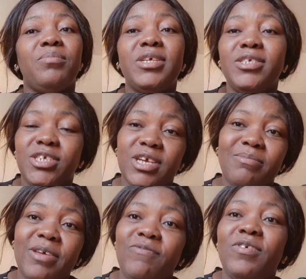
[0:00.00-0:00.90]
Please
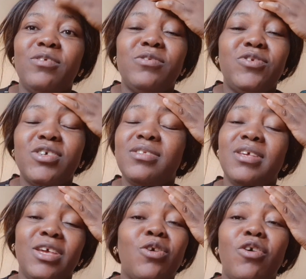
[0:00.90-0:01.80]
share my videos.
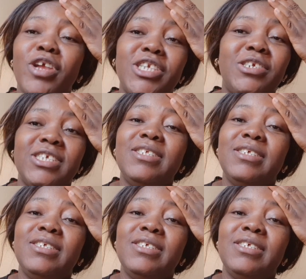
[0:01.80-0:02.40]
Just encourage your